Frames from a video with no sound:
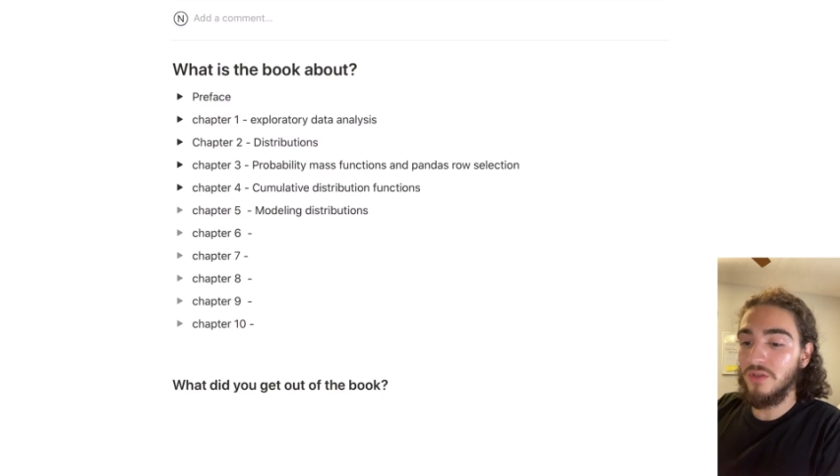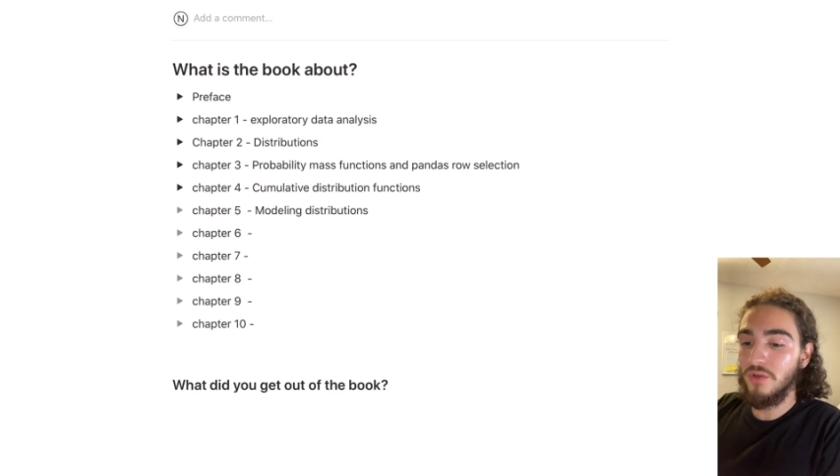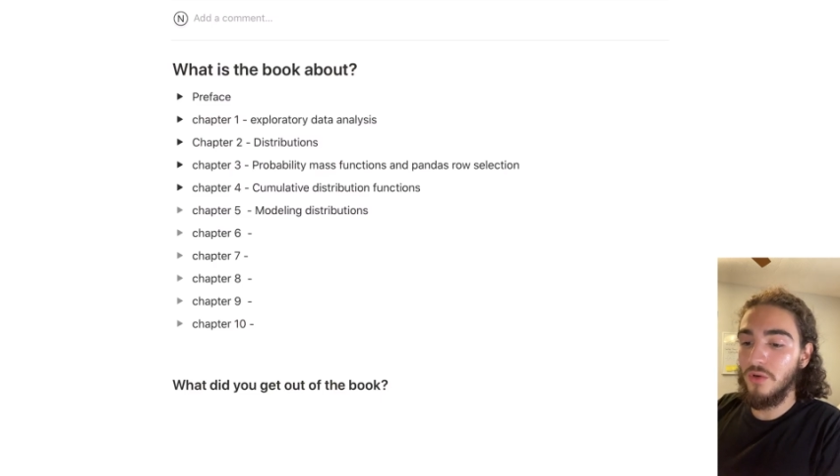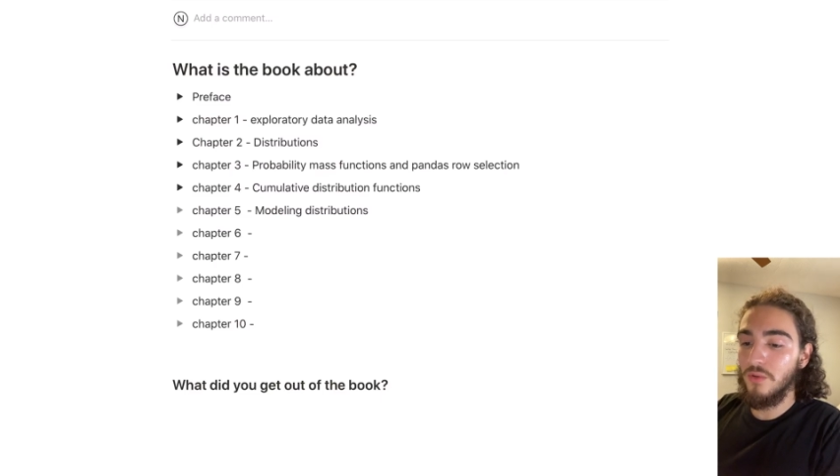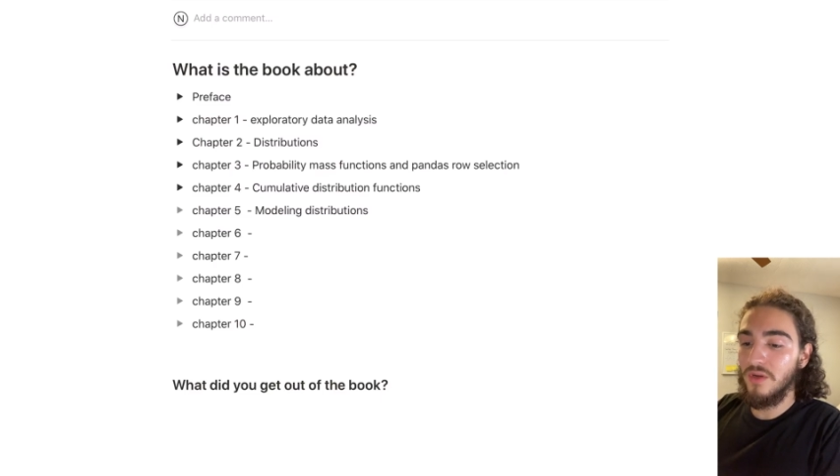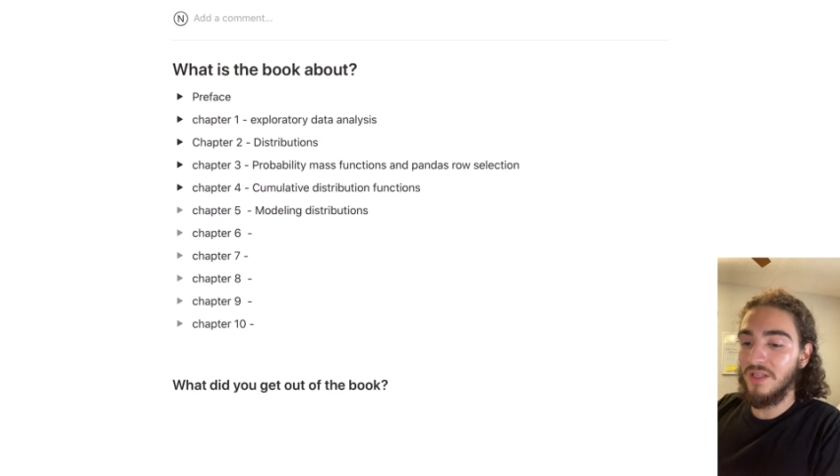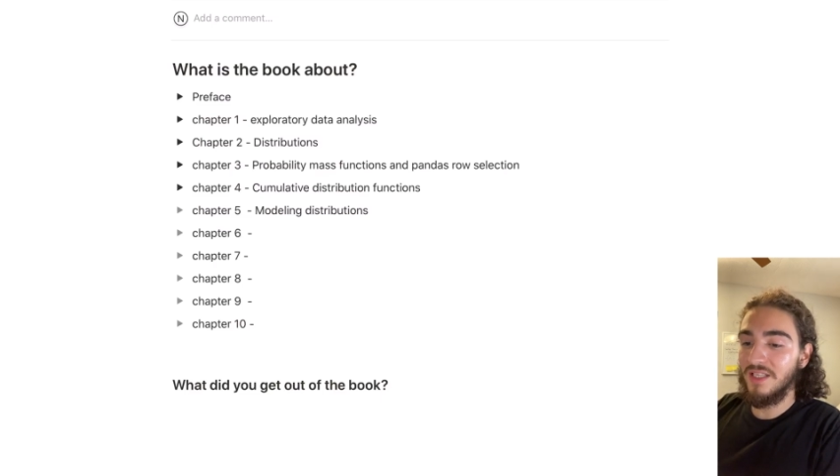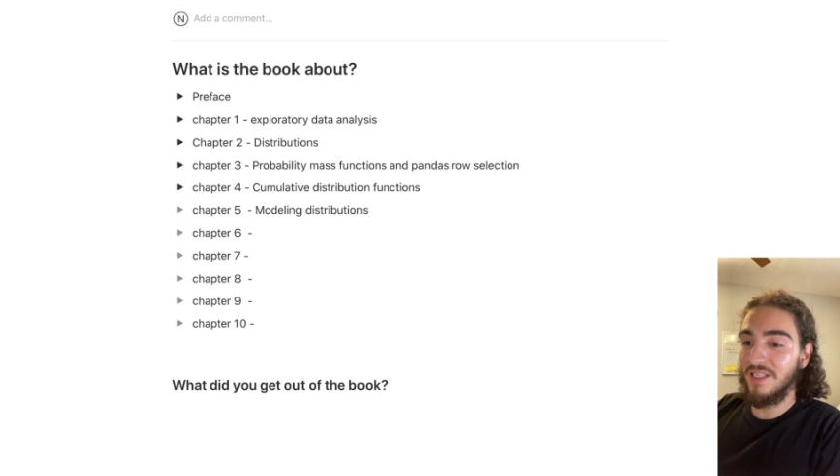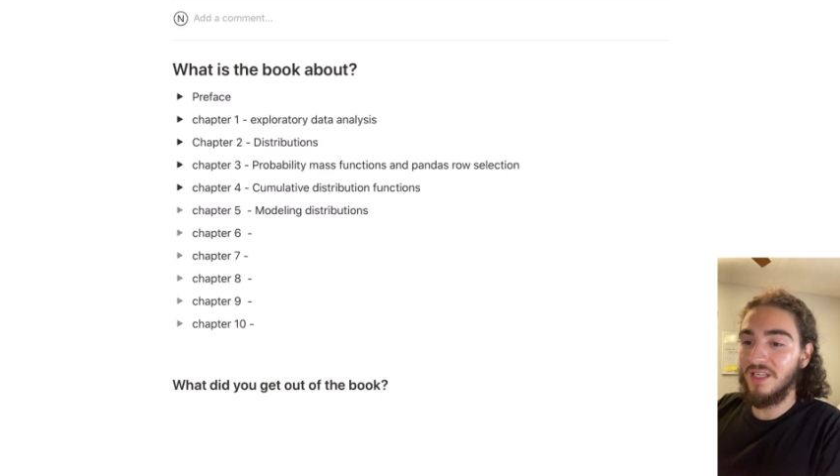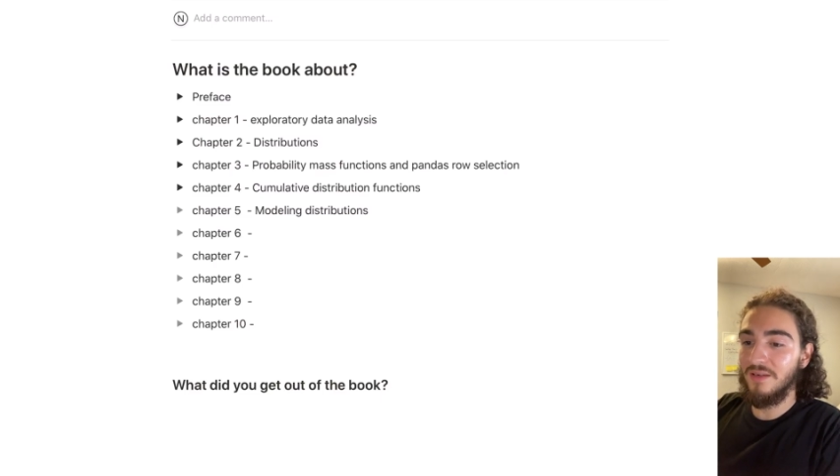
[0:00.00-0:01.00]
So
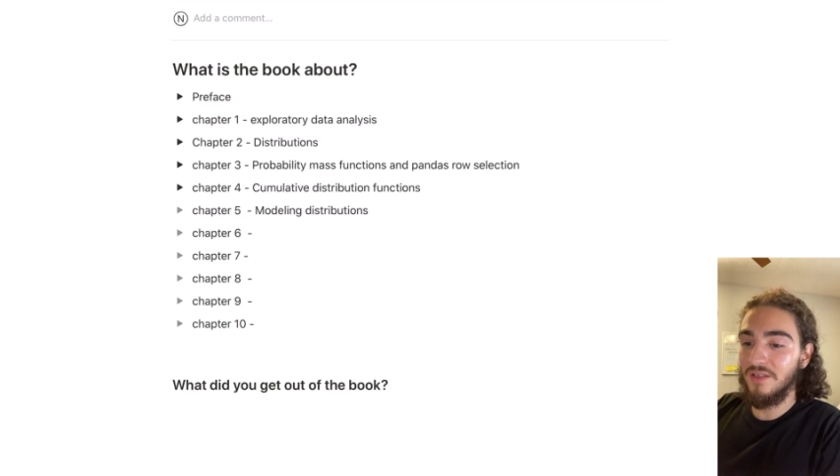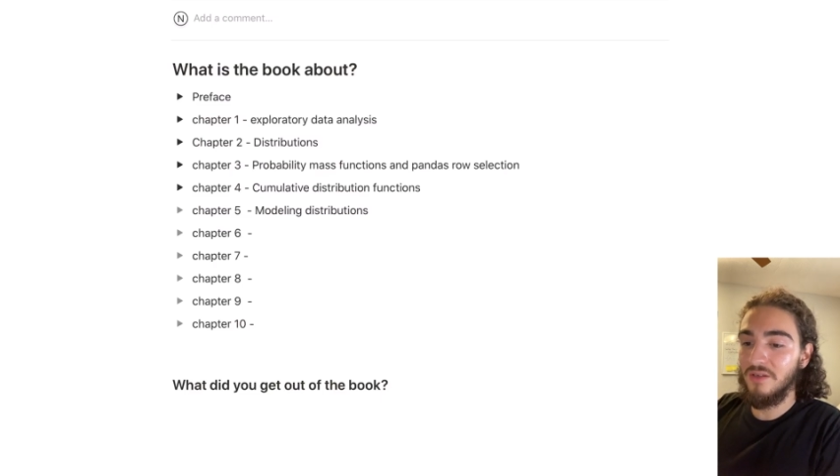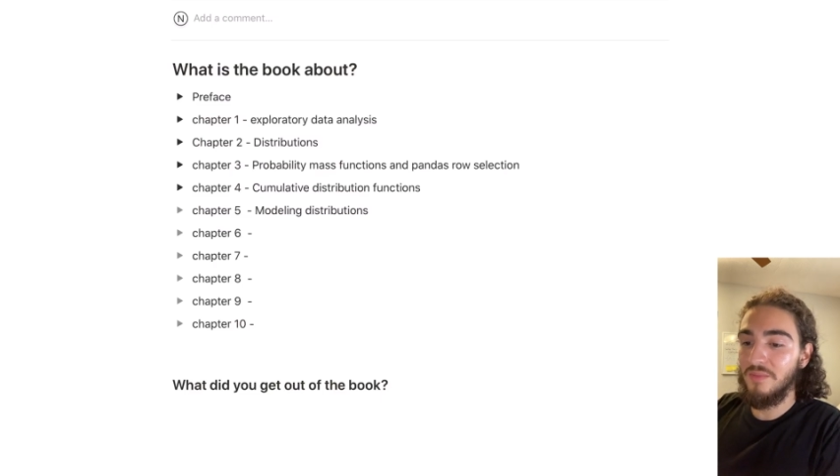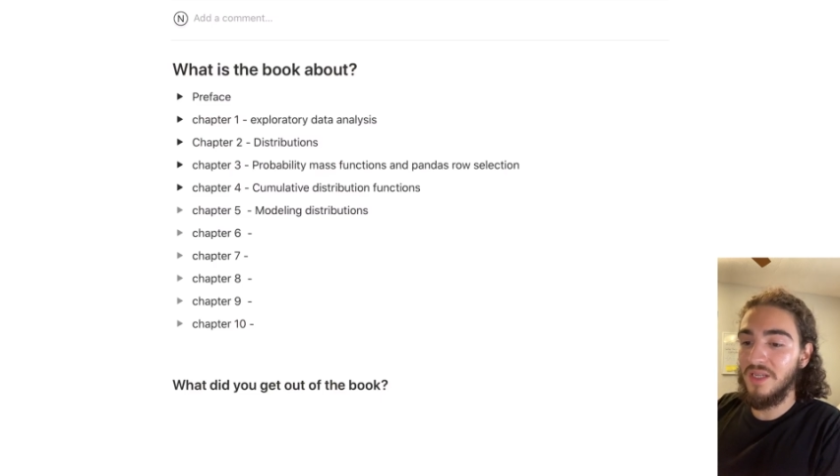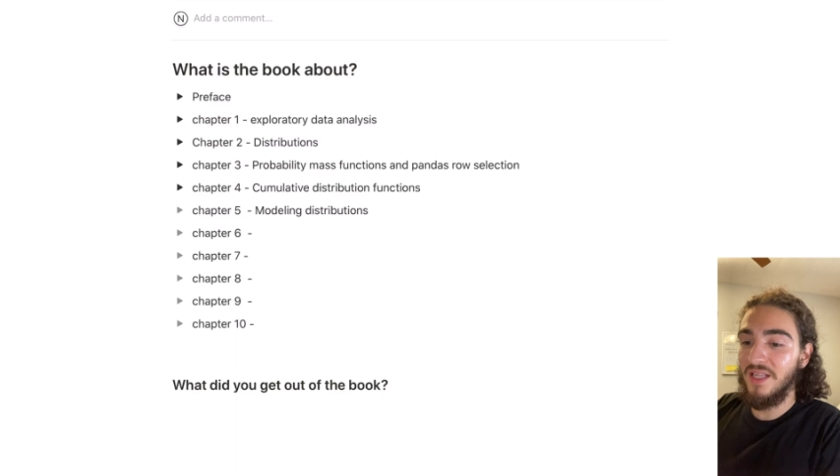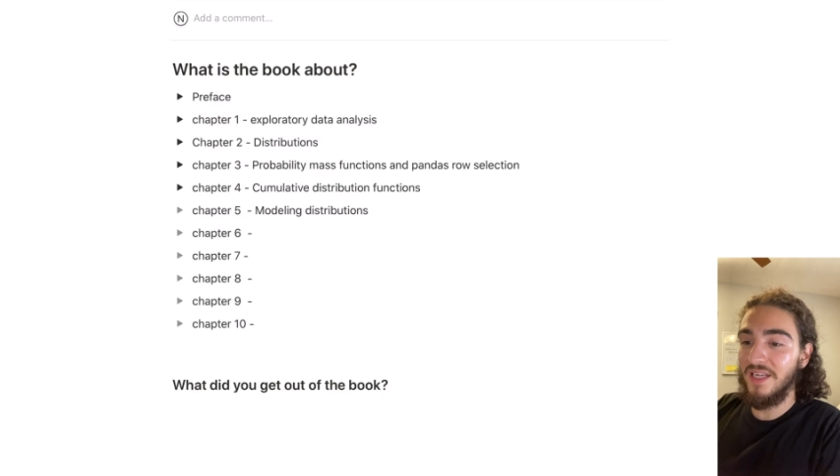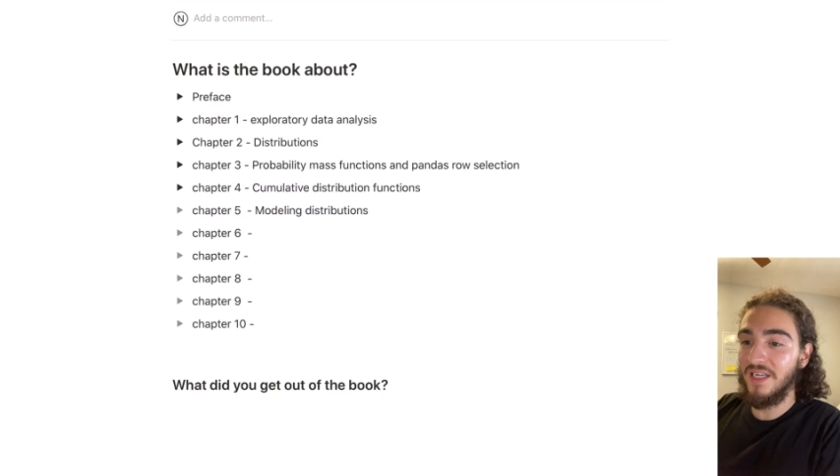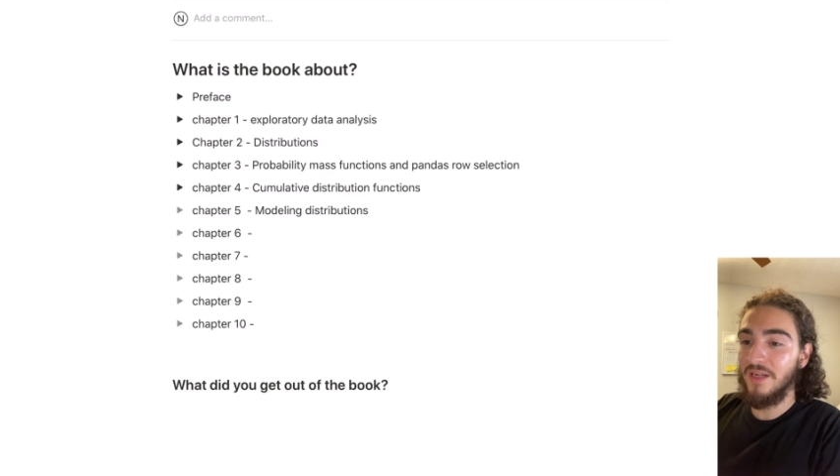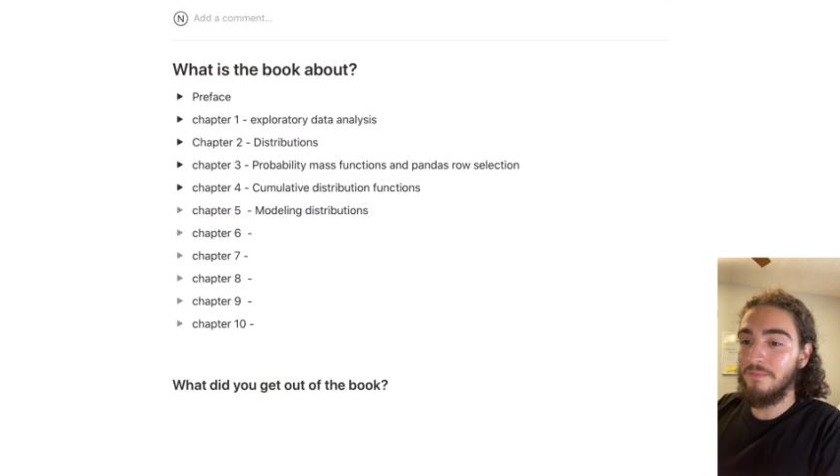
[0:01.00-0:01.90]
that's kind of going to be like